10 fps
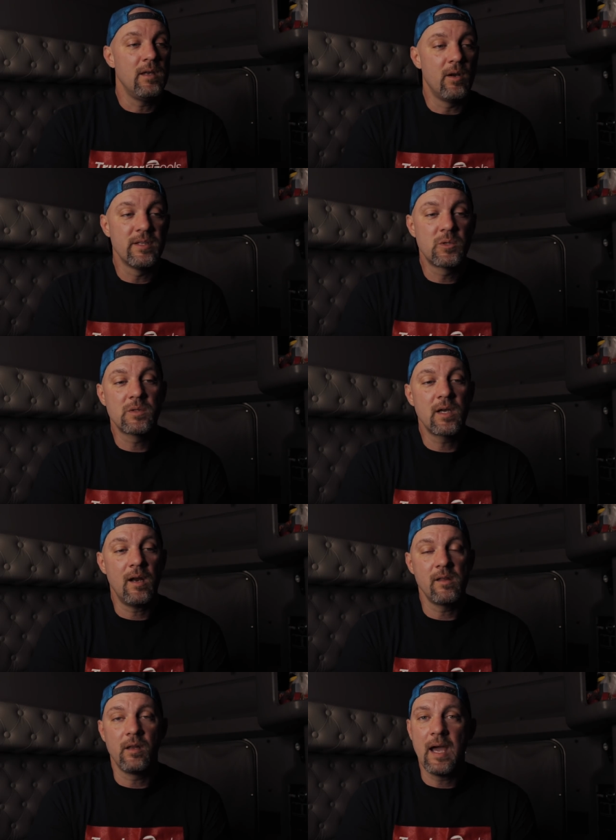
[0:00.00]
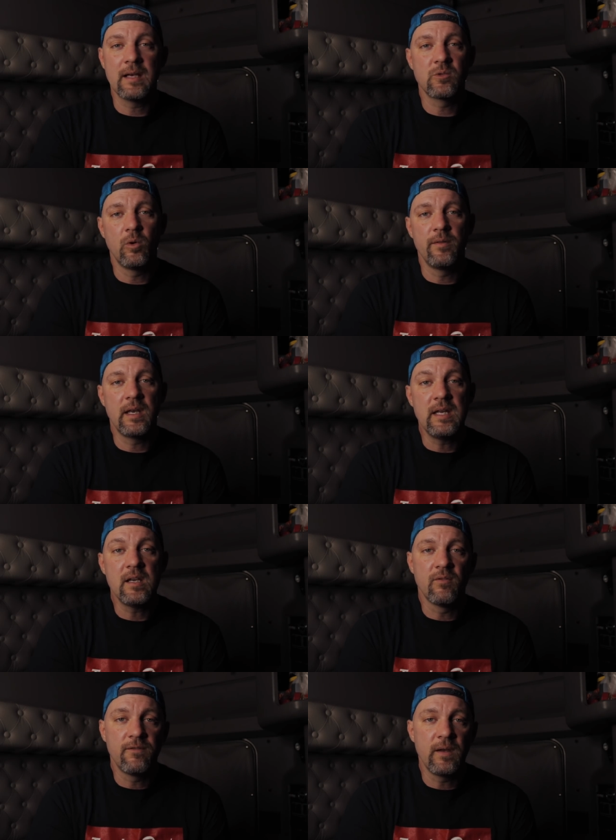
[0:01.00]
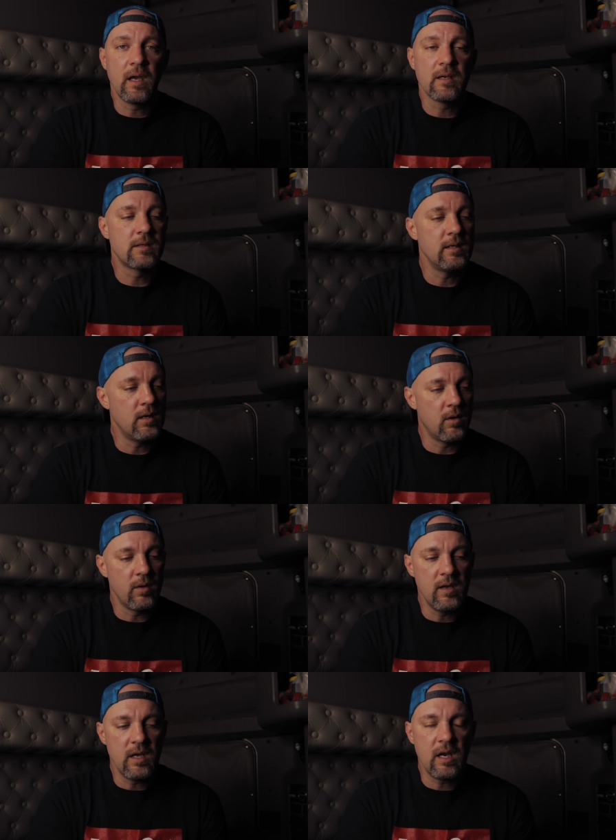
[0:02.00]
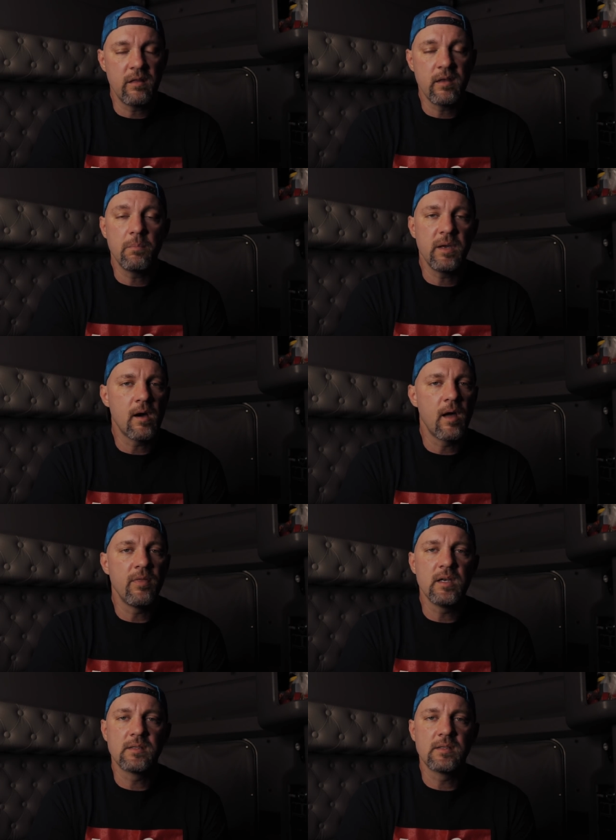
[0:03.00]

you know, this was kind of the last one that he could fix. You know, anything beyond